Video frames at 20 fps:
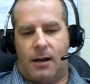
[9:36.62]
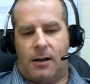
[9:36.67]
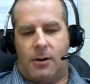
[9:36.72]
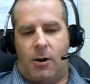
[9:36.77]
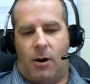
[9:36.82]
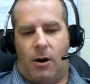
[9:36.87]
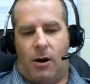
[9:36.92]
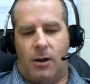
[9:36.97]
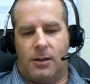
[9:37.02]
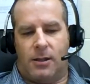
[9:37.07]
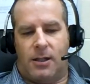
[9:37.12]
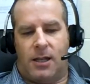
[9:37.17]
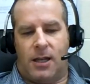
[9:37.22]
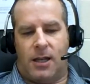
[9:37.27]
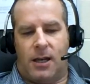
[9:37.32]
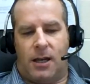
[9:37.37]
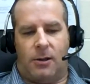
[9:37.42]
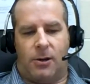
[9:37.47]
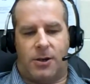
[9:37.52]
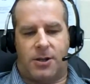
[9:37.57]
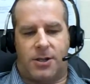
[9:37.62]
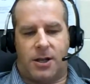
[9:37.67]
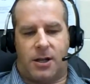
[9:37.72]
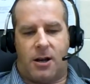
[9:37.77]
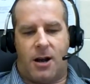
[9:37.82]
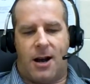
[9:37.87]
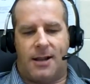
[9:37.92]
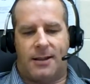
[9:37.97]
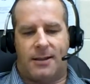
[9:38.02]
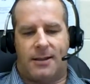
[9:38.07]
called the allergic
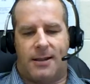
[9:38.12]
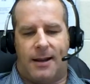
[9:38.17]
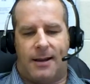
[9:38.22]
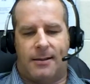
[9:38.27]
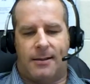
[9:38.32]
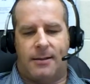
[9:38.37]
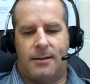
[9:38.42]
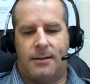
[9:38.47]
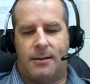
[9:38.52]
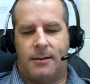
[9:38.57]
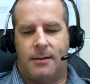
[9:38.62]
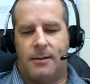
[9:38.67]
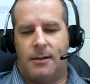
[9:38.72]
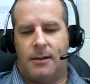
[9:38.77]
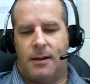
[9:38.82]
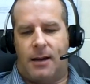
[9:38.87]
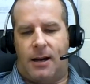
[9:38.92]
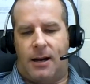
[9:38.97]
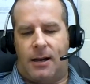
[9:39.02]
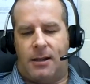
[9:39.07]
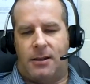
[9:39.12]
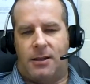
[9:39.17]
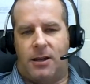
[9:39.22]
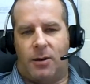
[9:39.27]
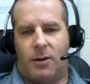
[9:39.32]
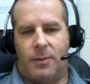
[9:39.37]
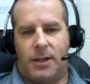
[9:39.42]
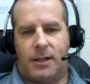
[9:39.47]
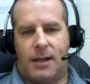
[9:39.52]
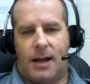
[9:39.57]
contact
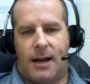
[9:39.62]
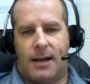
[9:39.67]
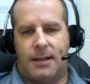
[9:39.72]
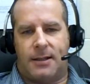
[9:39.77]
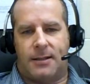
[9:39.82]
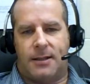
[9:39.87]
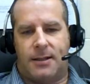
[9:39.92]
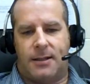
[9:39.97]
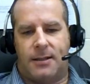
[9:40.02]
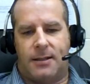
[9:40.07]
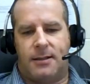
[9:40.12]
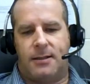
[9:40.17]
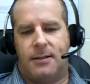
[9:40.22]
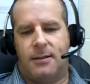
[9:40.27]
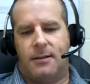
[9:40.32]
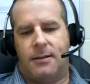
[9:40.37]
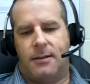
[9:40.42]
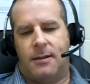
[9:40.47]
dermatitises.